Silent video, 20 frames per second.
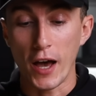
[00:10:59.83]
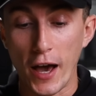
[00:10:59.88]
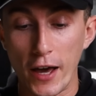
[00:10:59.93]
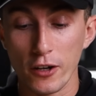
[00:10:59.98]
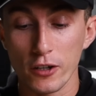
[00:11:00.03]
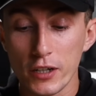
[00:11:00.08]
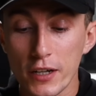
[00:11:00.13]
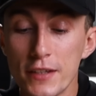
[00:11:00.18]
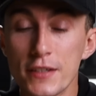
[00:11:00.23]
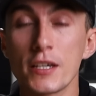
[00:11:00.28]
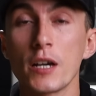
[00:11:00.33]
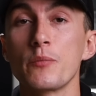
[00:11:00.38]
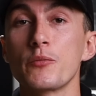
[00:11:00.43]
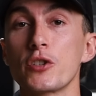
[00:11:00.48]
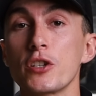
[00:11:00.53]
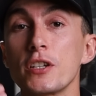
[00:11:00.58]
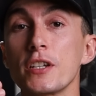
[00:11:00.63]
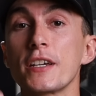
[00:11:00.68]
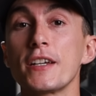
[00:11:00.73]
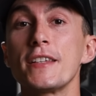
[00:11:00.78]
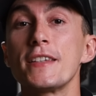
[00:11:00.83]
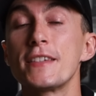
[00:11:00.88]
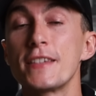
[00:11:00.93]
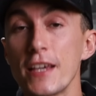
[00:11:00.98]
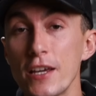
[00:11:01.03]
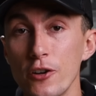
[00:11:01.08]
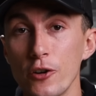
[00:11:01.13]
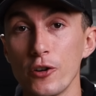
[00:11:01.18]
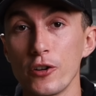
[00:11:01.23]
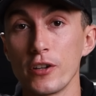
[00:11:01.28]
Idle consumption
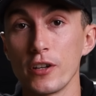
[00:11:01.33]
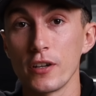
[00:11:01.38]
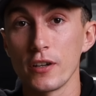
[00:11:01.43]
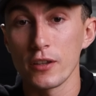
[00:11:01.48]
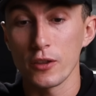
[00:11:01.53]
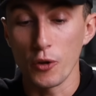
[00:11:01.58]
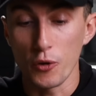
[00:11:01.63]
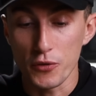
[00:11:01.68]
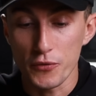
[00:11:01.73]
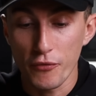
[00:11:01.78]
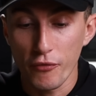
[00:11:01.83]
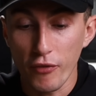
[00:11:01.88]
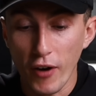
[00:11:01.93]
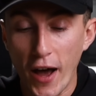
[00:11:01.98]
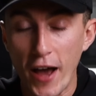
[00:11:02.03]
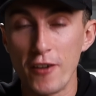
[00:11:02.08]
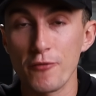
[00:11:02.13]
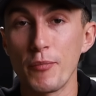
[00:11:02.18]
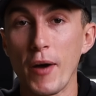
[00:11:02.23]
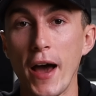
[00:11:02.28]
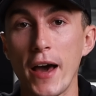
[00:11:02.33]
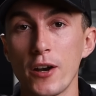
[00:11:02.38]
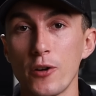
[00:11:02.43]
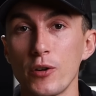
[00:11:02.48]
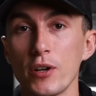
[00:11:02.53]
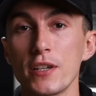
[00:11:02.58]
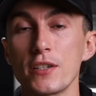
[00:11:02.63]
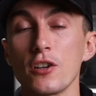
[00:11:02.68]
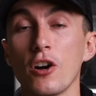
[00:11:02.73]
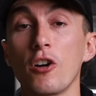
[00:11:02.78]
considered, those 5
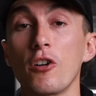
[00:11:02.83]
batteries